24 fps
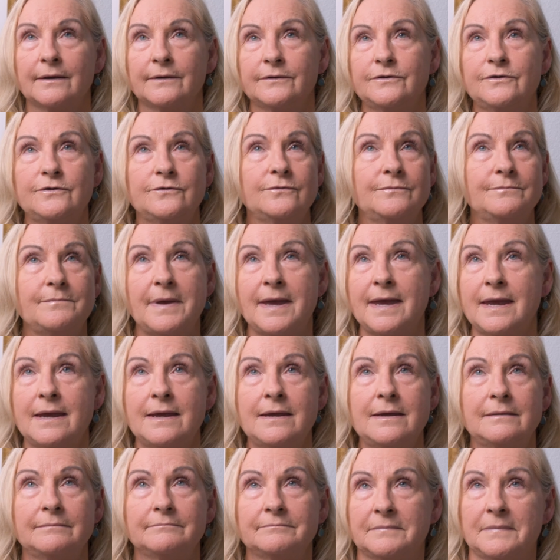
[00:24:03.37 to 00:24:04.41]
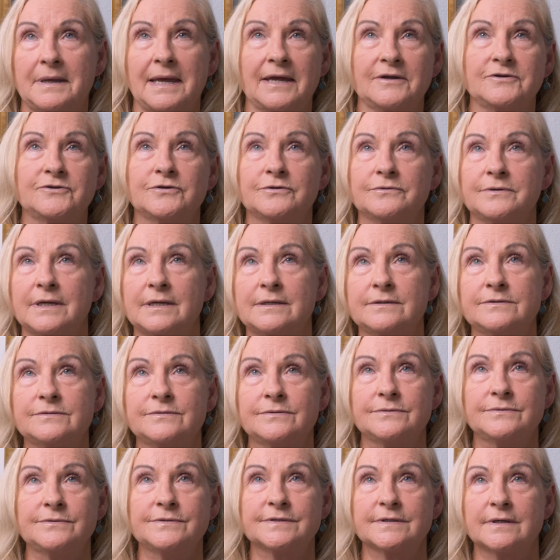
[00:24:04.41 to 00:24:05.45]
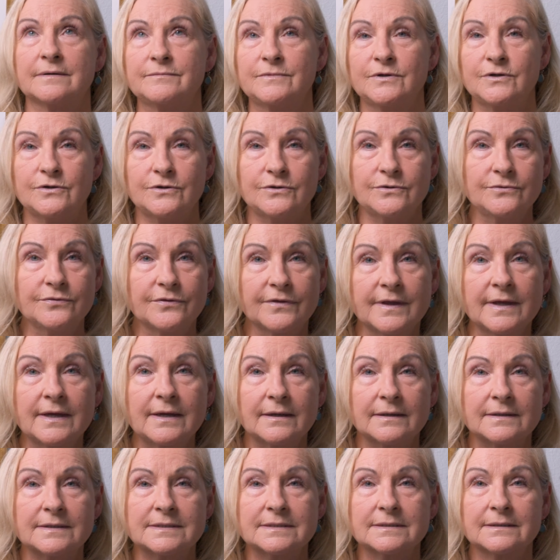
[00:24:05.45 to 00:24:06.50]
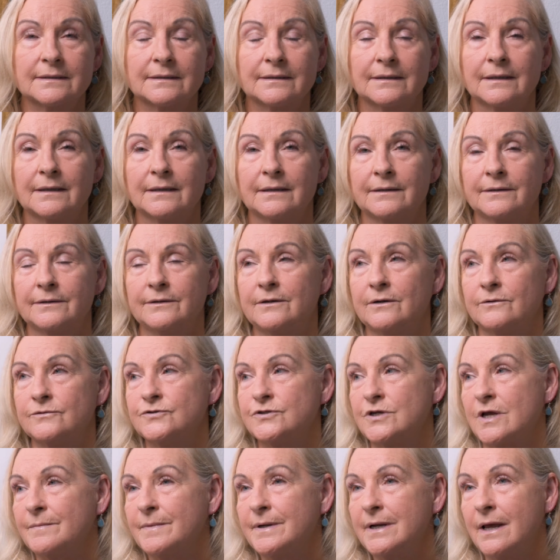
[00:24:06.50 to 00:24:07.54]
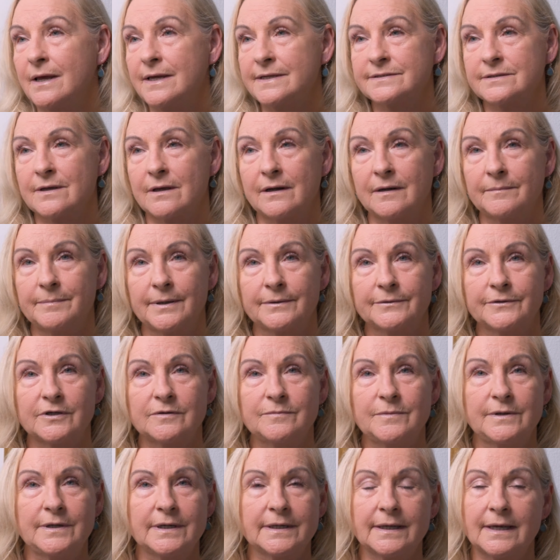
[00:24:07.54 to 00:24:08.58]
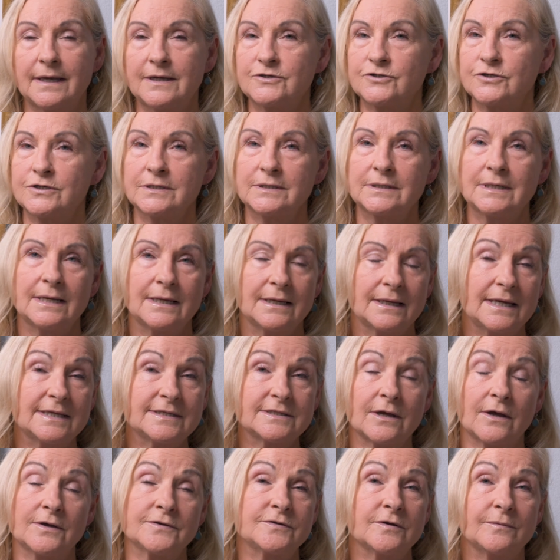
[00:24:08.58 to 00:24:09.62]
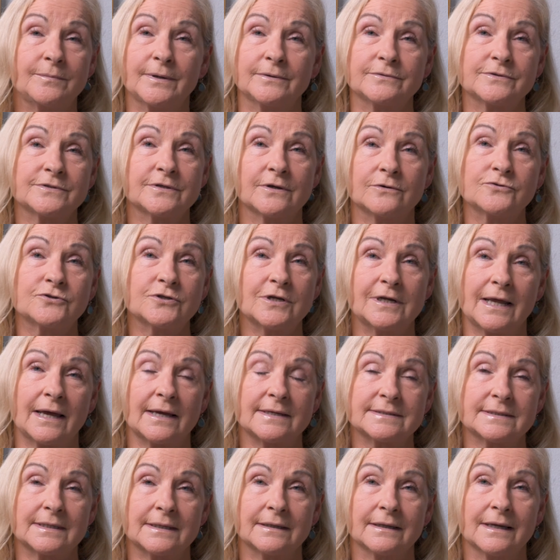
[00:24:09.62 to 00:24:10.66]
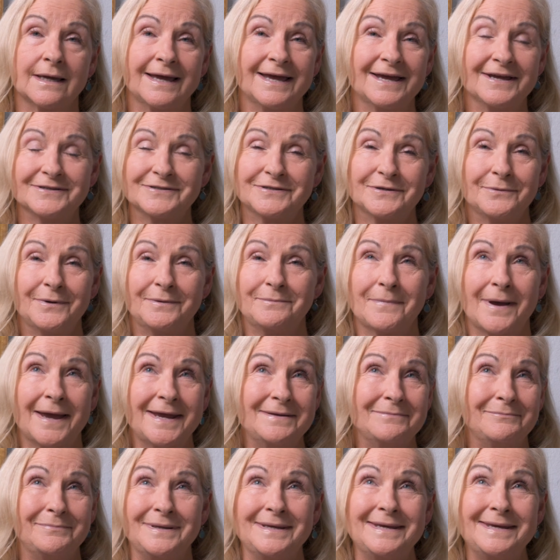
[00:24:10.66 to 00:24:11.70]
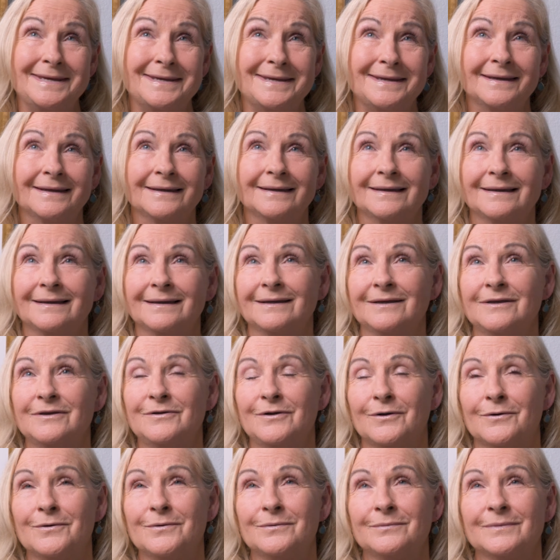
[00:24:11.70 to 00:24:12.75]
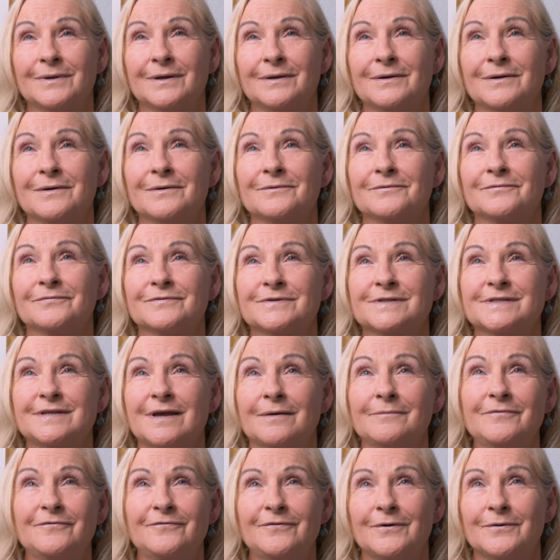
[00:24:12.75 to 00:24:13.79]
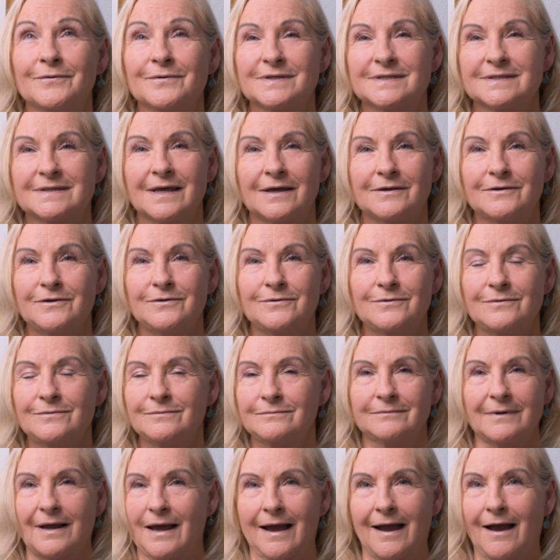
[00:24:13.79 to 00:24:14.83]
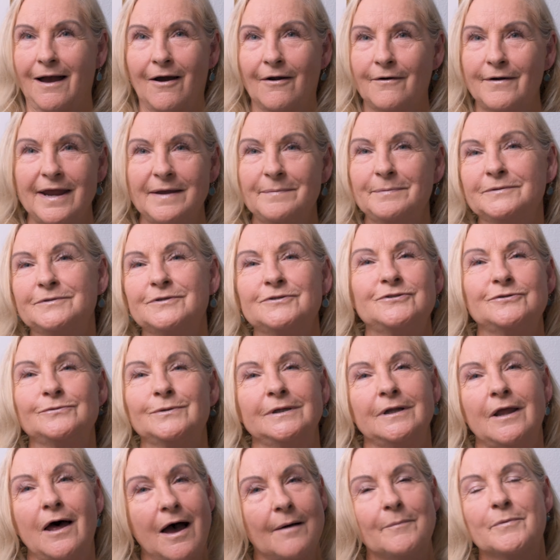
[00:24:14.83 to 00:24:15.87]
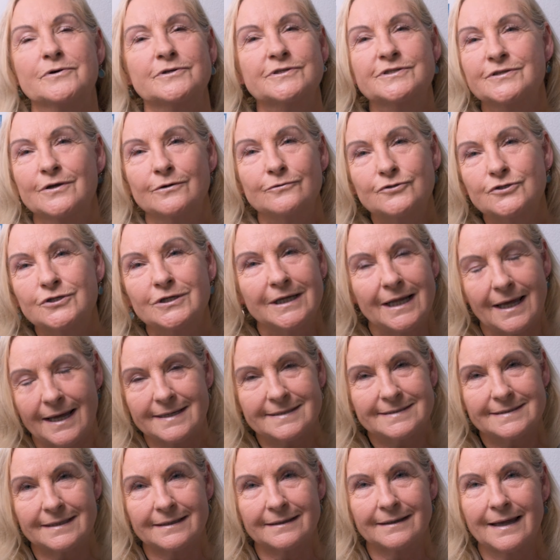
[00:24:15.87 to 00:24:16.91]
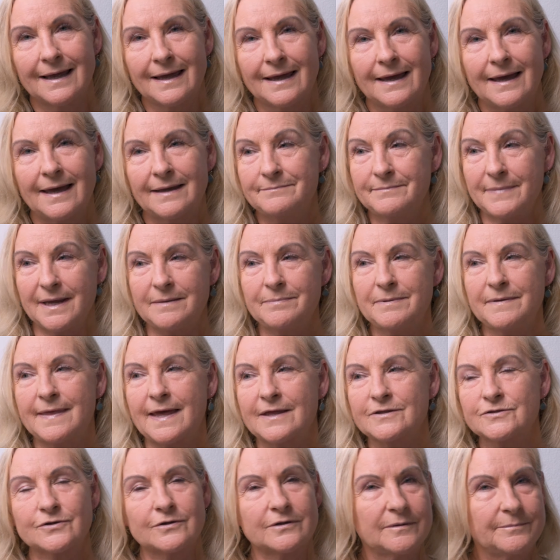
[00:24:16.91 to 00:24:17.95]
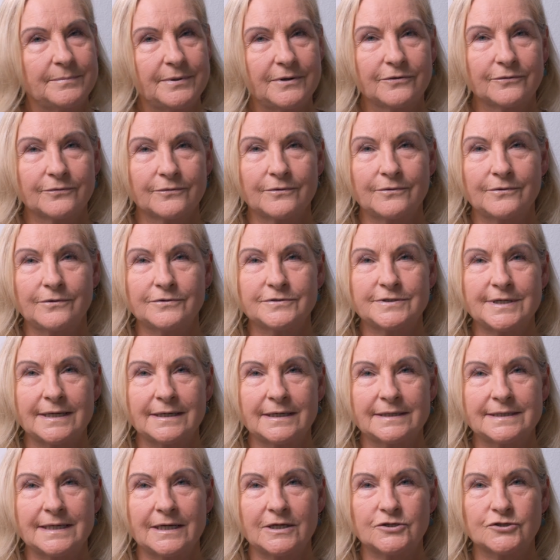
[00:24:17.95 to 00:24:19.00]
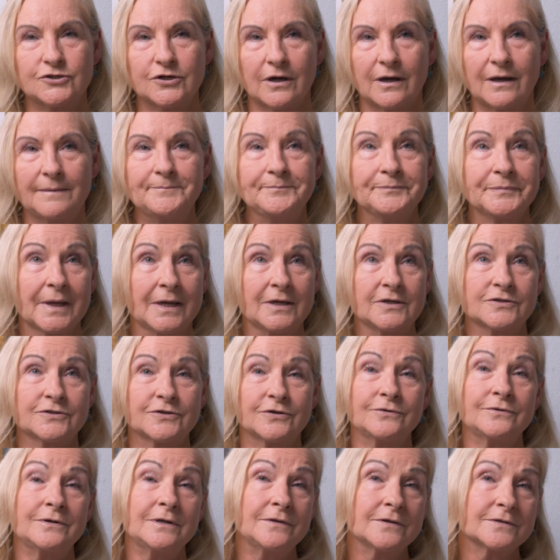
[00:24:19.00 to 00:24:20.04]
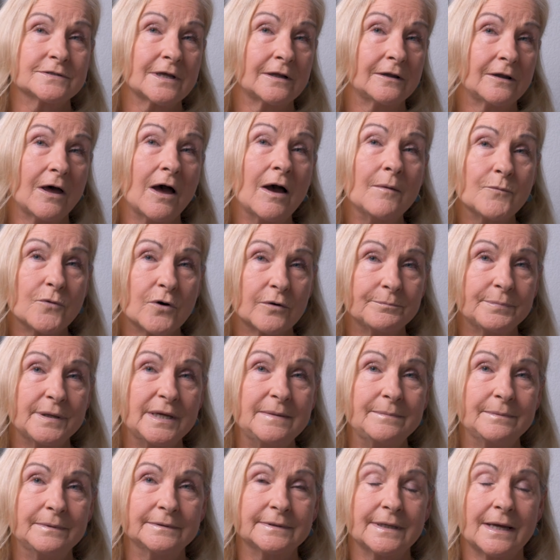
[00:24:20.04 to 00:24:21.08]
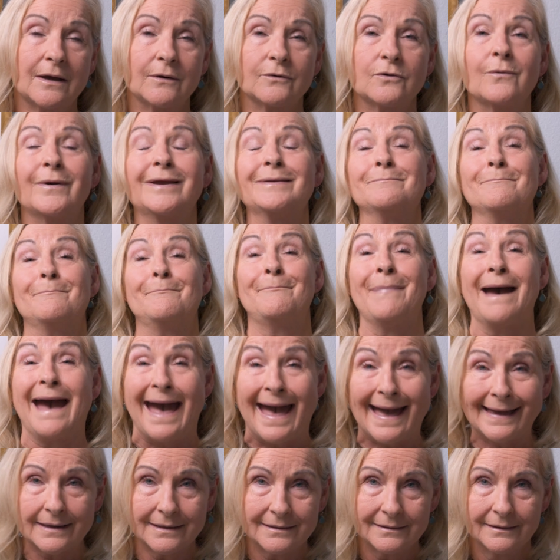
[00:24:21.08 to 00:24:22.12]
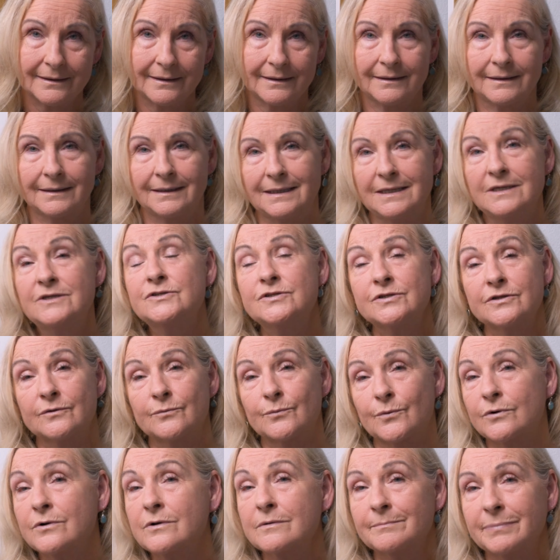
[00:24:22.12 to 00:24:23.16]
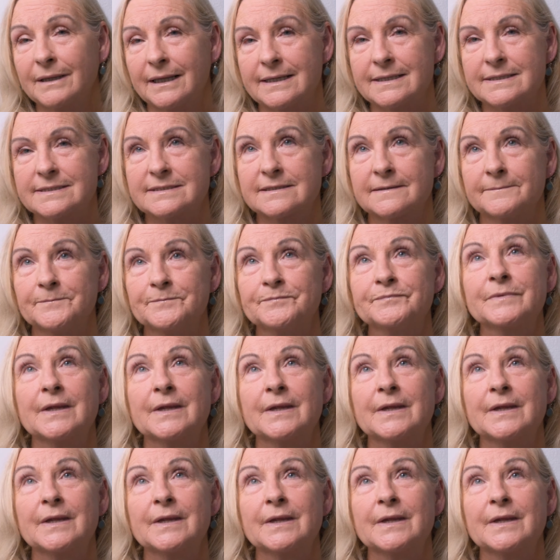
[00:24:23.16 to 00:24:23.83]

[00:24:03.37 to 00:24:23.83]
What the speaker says: You may enter into some new things. You know, Gemini is all about communication. It's also about socializing. So it might be, you know, for some folks that you are able to do a lot more socializing. And maybe that's going to be through your day-to-day job. Certainly there's a lot more people now going back into the workplace.